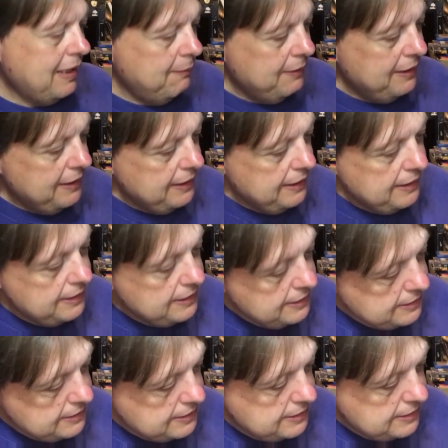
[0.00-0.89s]
I mean,
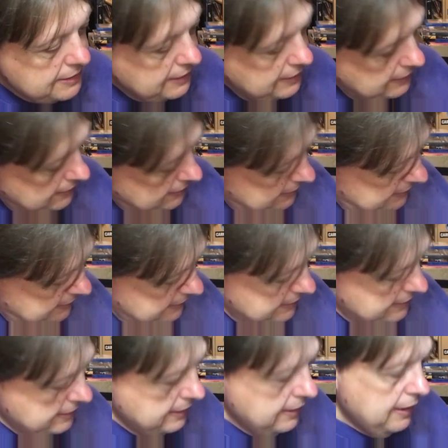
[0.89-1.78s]

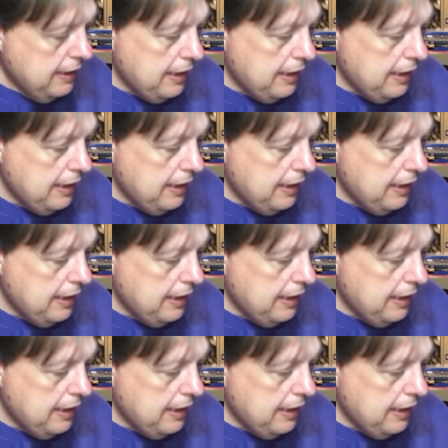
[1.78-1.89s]
inside,